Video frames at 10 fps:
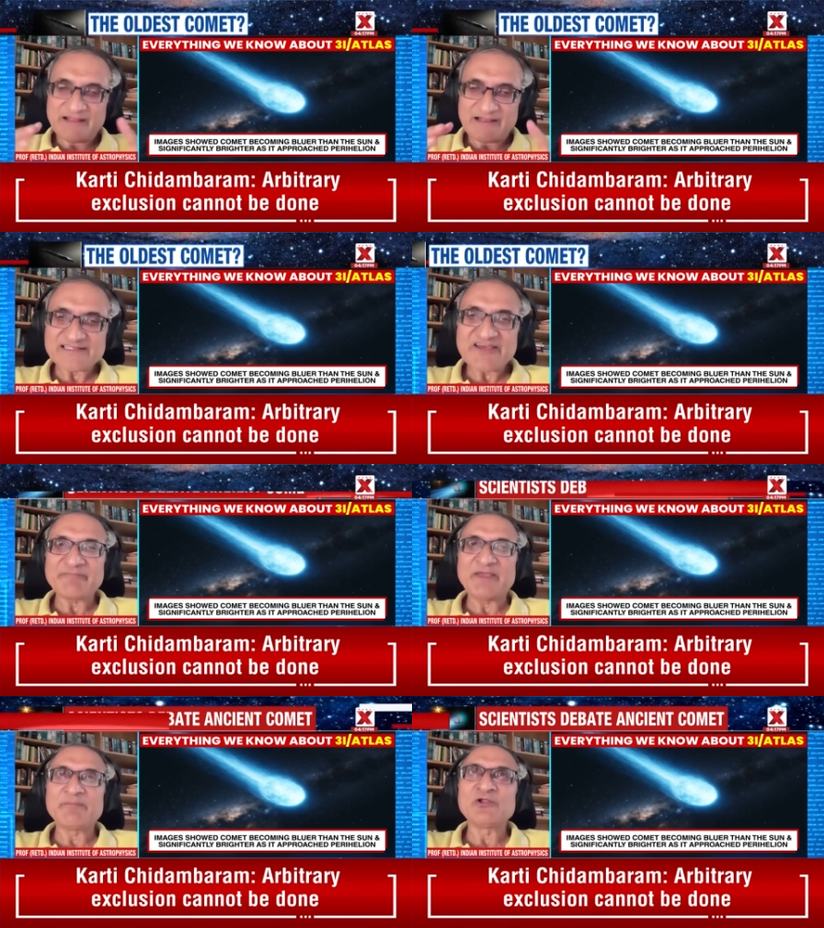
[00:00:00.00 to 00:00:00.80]
Let's
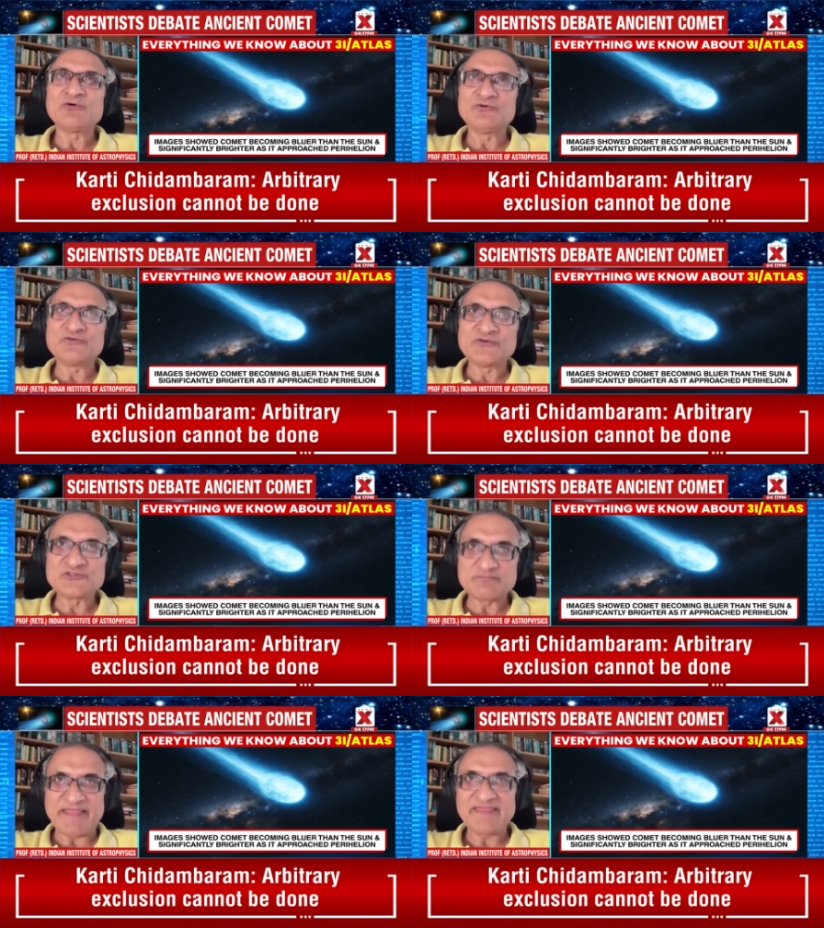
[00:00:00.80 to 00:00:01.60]
have people who who
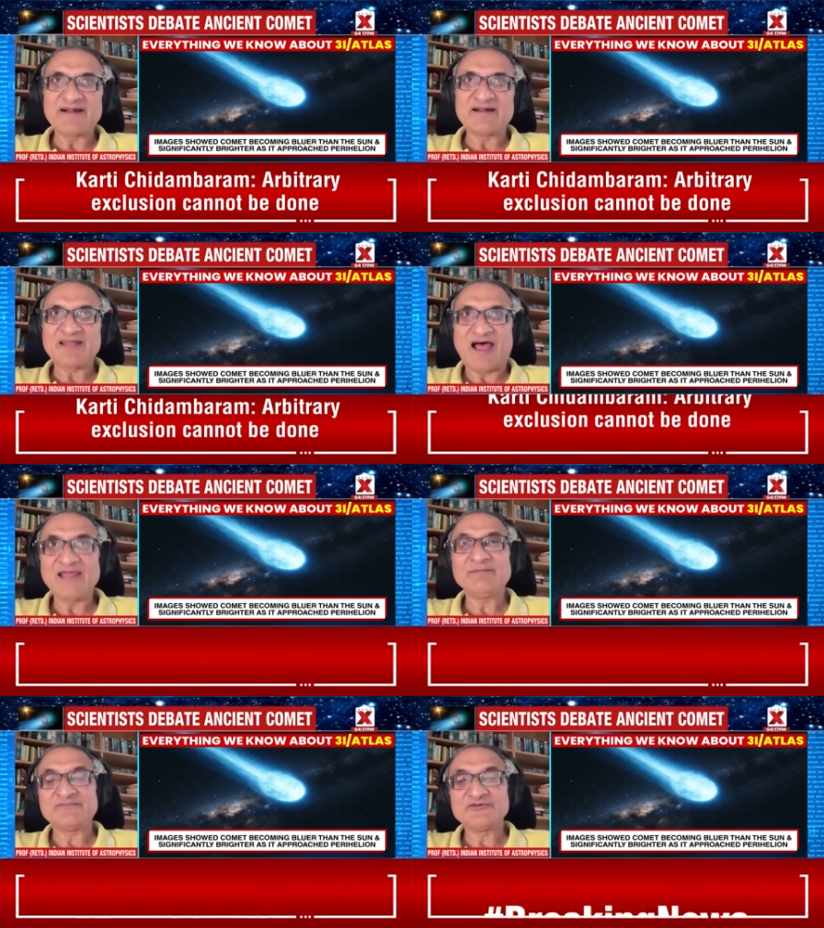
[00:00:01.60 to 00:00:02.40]
spend their
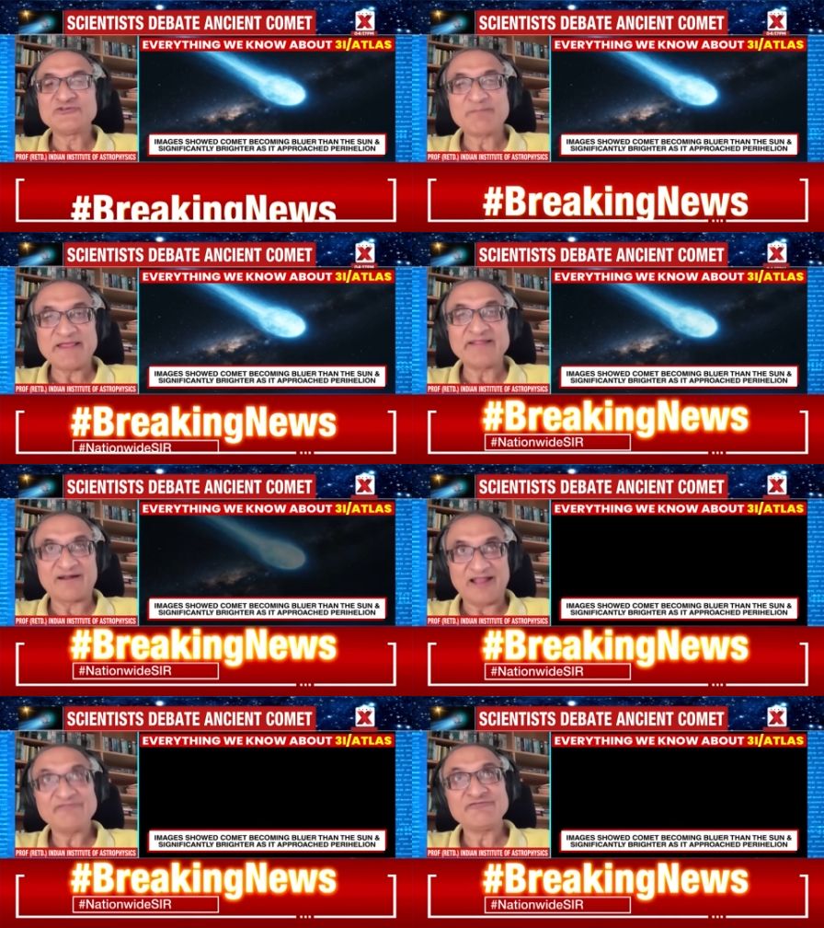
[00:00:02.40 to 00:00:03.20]
time, who spend their
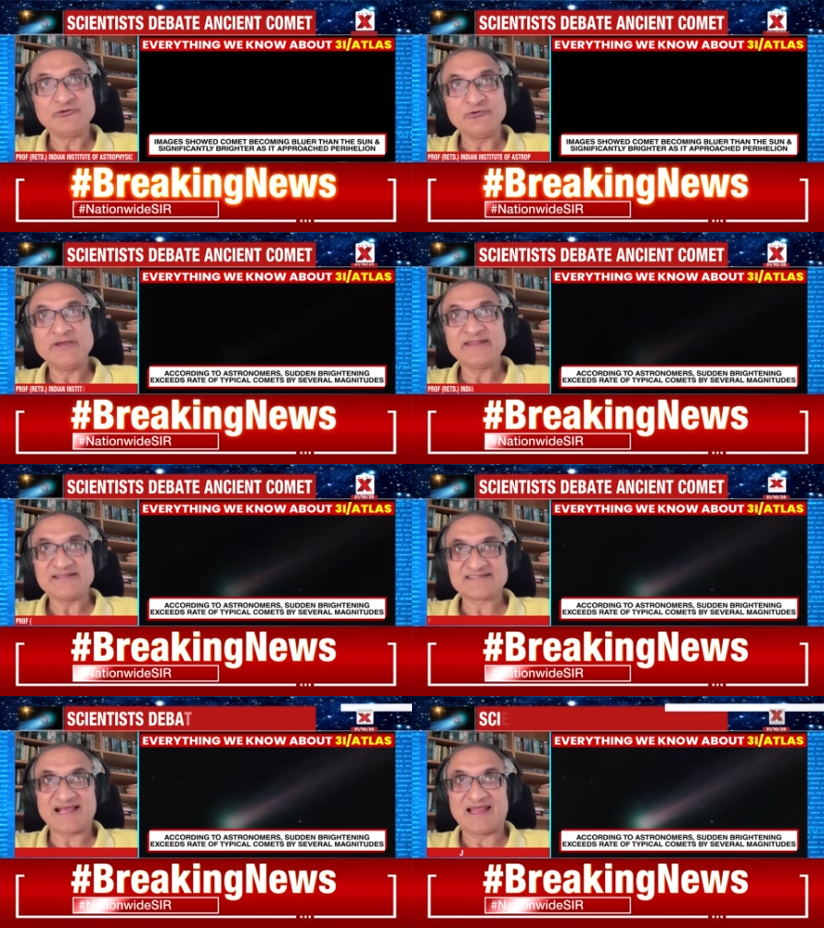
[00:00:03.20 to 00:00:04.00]
life doing
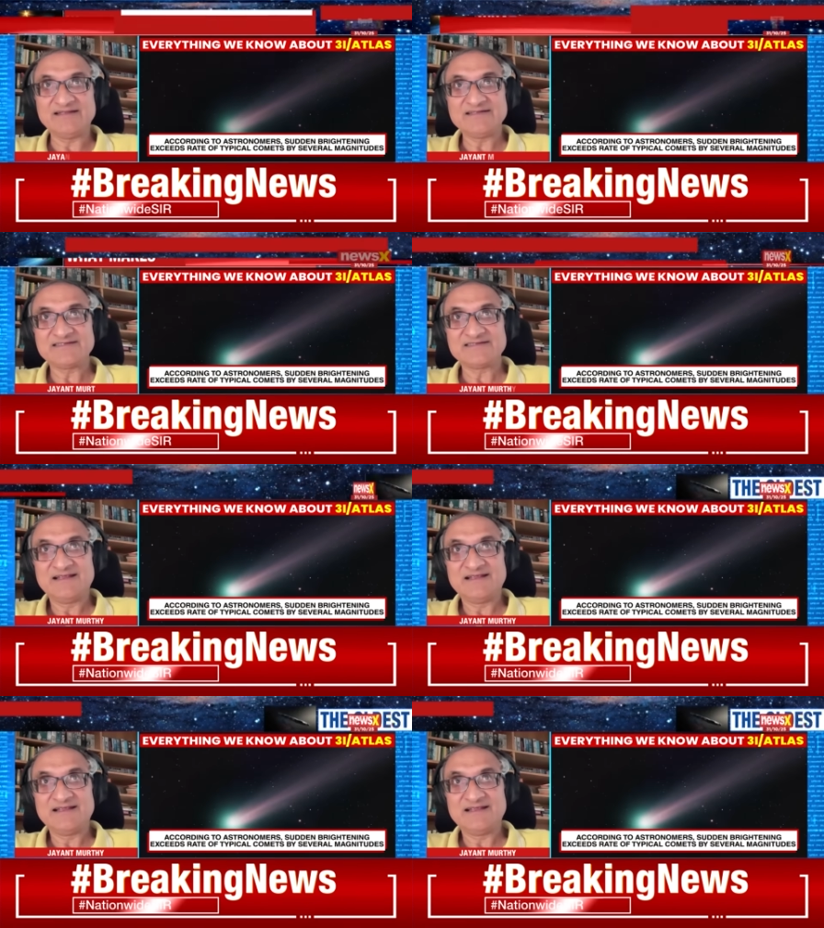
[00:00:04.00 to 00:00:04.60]
the science.